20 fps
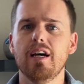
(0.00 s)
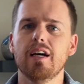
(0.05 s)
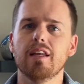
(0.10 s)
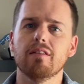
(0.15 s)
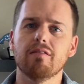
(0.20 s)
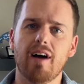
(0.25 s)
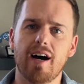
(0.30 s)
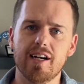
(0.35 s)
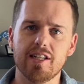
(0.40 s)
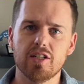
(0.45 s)

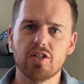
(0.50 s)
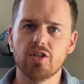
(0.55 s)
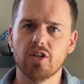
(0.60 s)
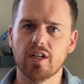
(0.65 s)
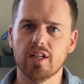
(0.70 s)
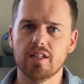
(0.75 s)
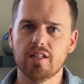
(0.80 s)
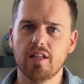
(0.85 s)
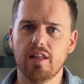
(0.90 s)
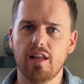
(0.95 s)
The Lions took
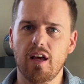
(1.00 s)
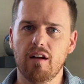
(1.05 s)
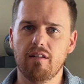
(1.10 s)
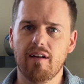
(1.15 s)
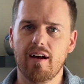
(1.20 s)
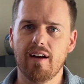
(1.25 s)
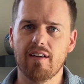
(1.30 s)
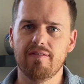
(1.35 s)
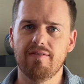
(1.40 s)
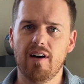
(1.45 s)
it to the
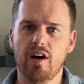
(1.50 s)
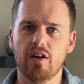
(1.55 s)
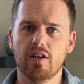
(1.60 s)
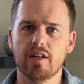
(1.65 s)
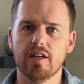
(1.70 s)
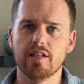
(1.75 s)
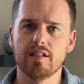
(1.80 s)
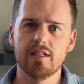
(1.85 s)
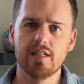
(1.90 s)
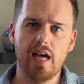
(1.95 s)
Atlanta
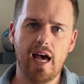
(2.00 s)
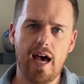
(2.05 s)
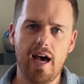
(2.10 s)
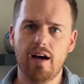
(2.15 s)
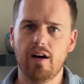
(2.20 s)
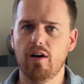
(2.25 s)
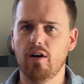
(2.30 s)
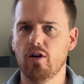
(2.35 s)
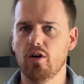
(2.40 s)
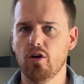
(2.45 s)
Falcons
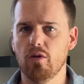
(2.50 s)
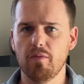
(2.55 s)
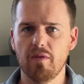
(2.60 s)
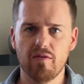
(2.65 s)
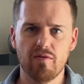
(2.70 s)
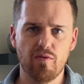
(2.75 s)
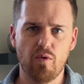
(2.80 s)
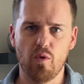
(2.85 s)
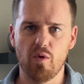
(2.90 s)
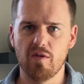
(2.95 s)
at home
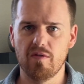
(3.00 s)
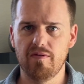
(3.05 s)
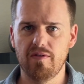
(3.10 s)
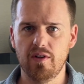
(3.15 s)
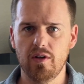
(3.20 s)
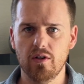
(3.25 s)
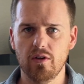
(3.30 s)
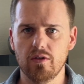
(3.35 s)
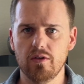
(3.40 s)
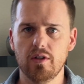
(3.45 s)
in Ford
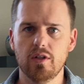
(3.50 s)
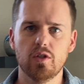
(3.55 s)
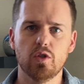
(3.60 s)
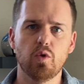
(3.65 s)
Field.